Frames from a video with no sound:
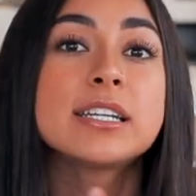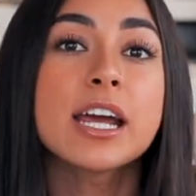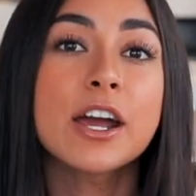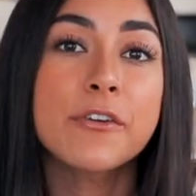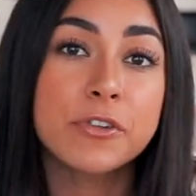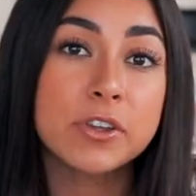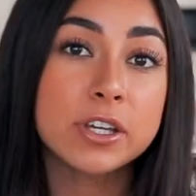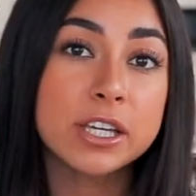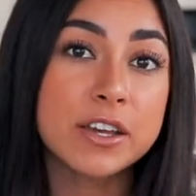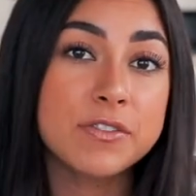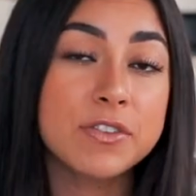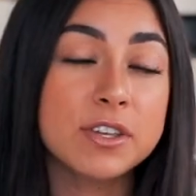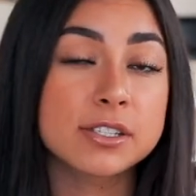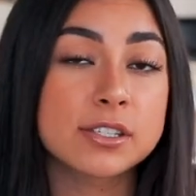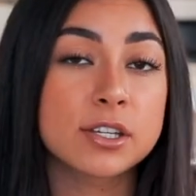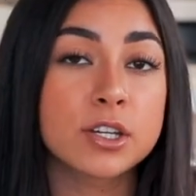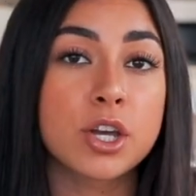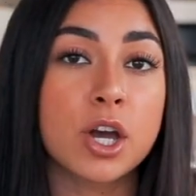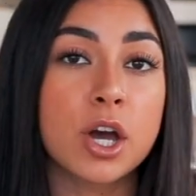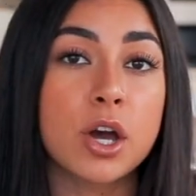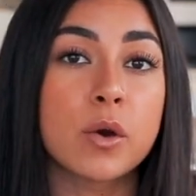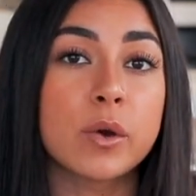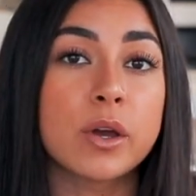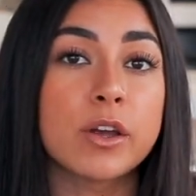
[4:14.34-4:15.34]
definitely give this a
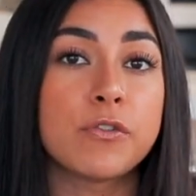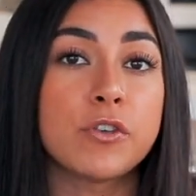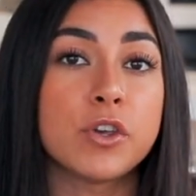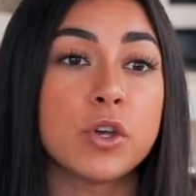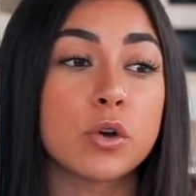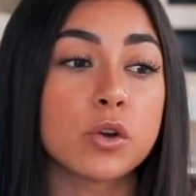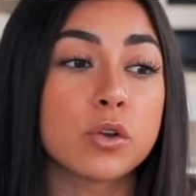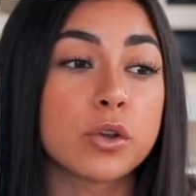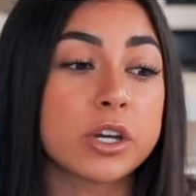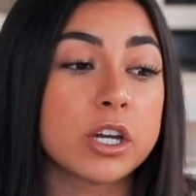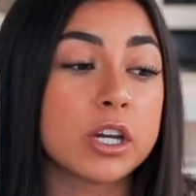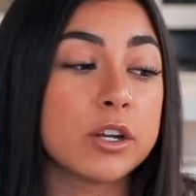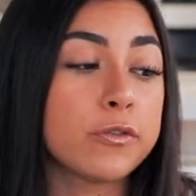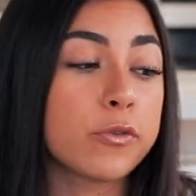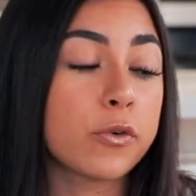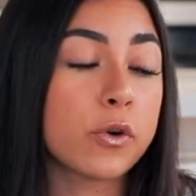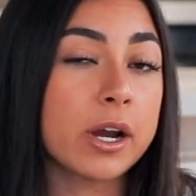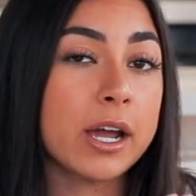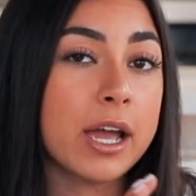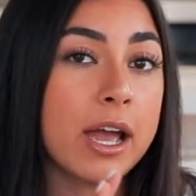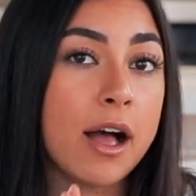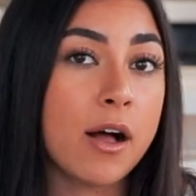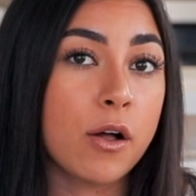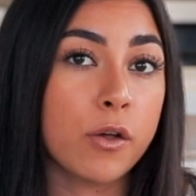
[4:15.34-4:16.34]
go if you're looking for
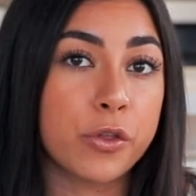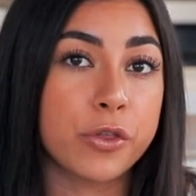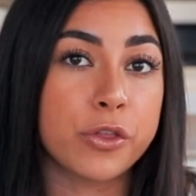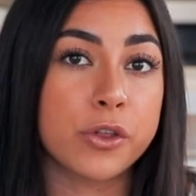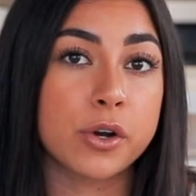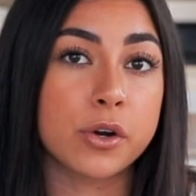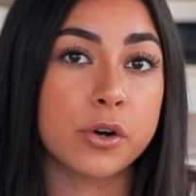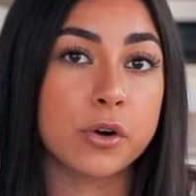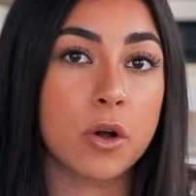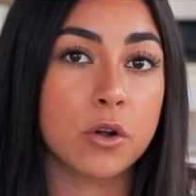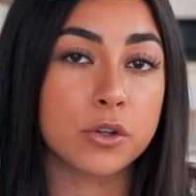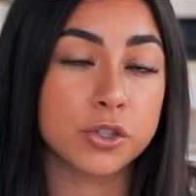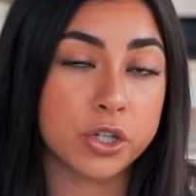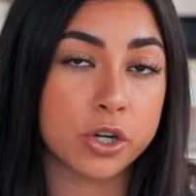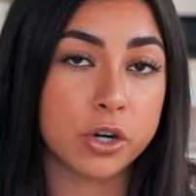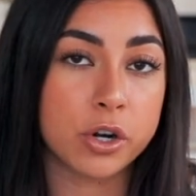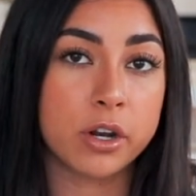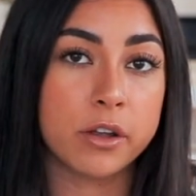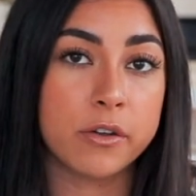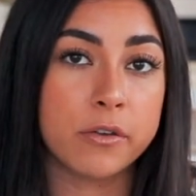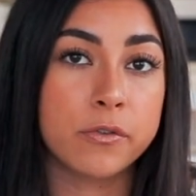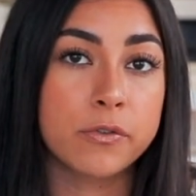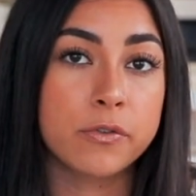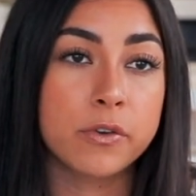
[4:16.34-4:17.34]
a healthier
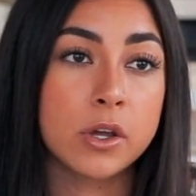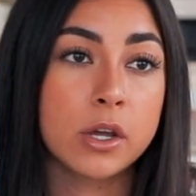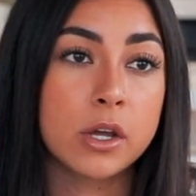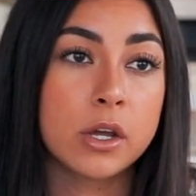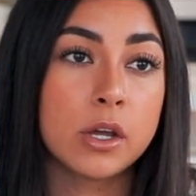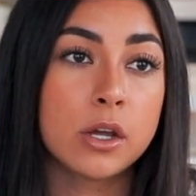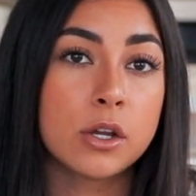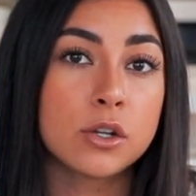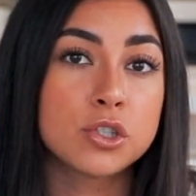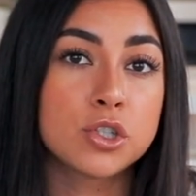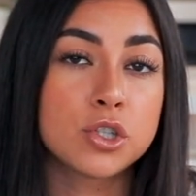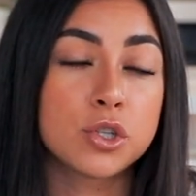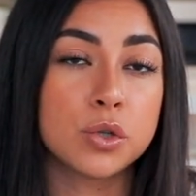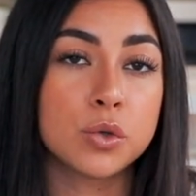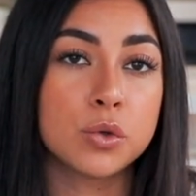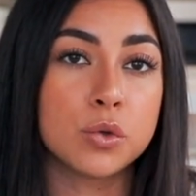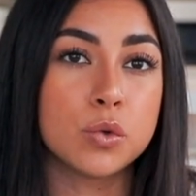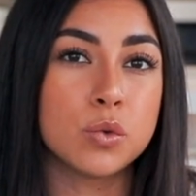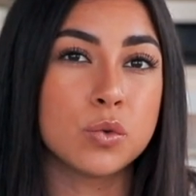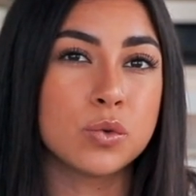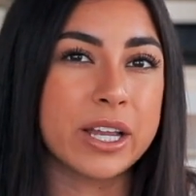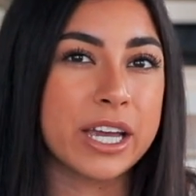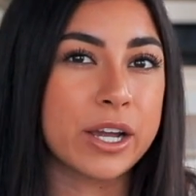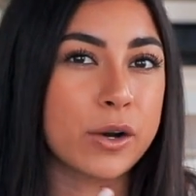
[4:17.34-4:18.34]
alternative
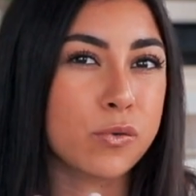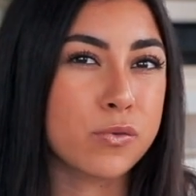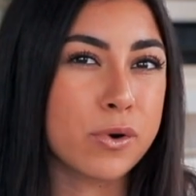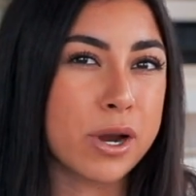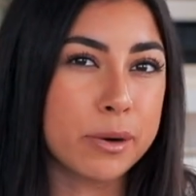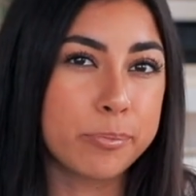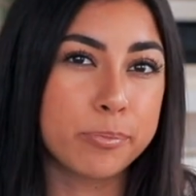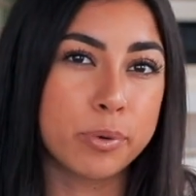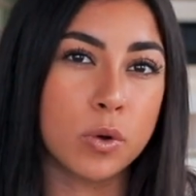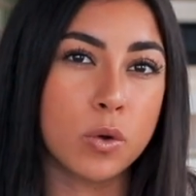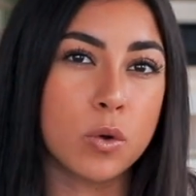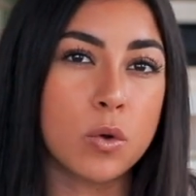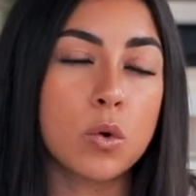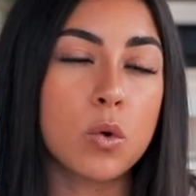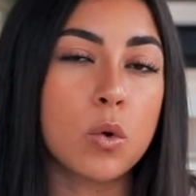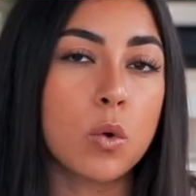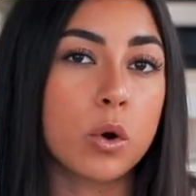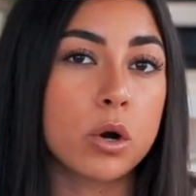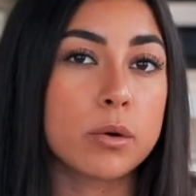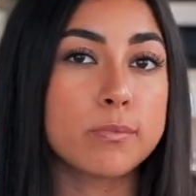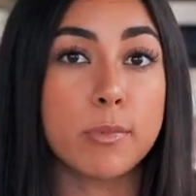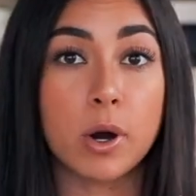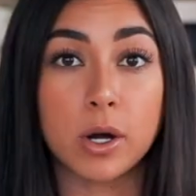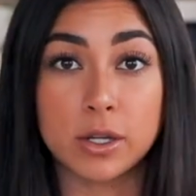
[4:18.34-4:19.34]
to like Red Bull
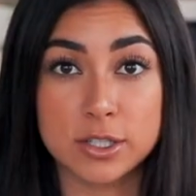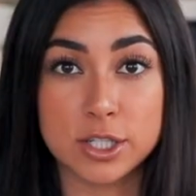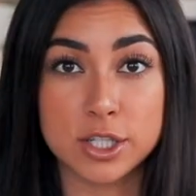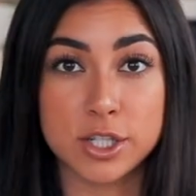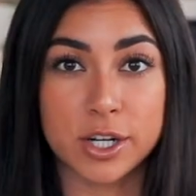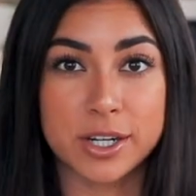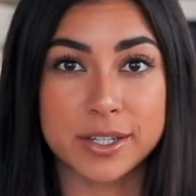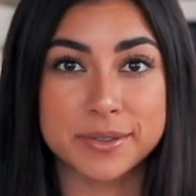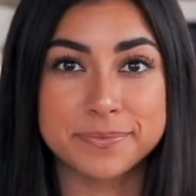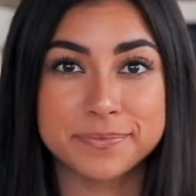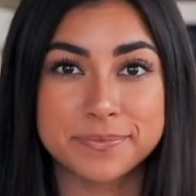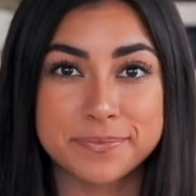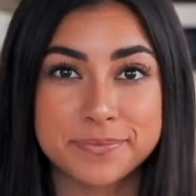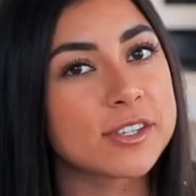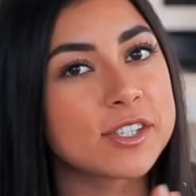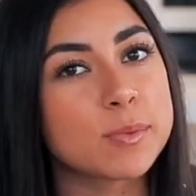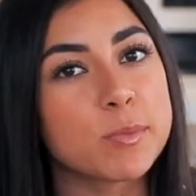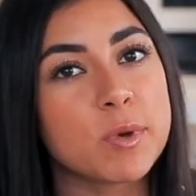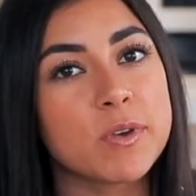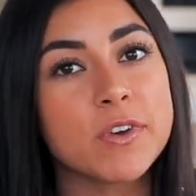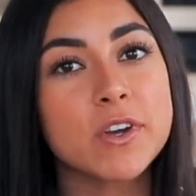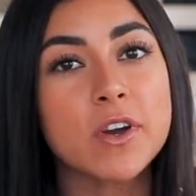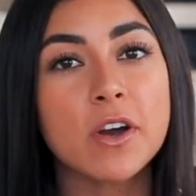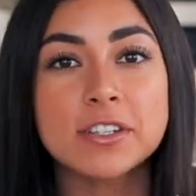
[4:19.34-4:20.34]
or Monster. Okay, so
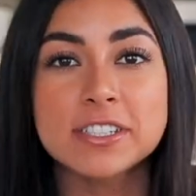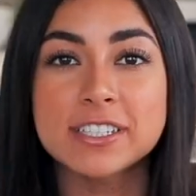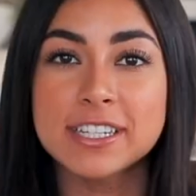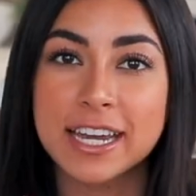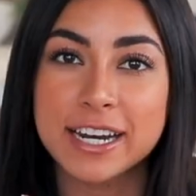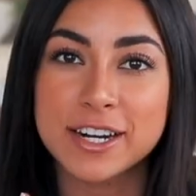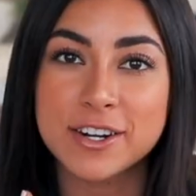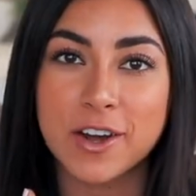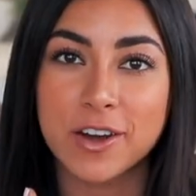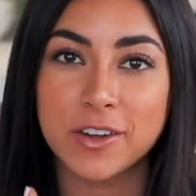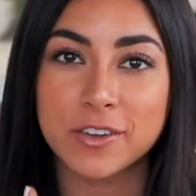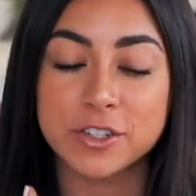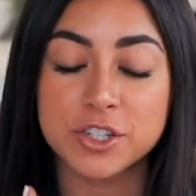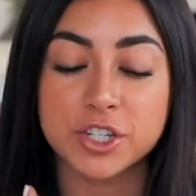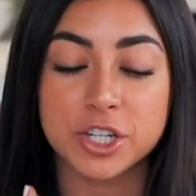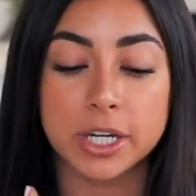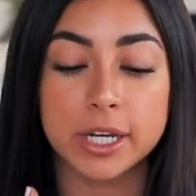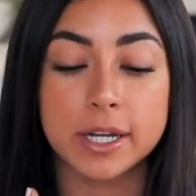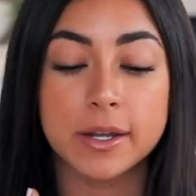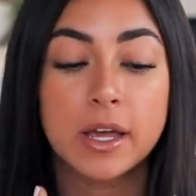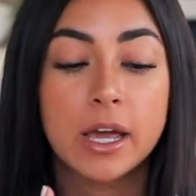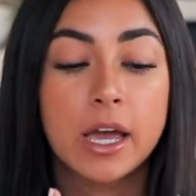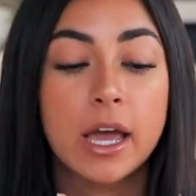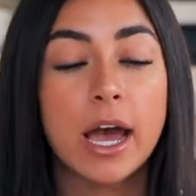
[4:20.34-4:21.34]
moving on to
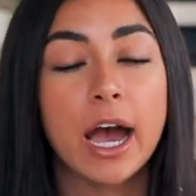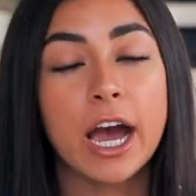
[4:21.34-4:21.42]
technology.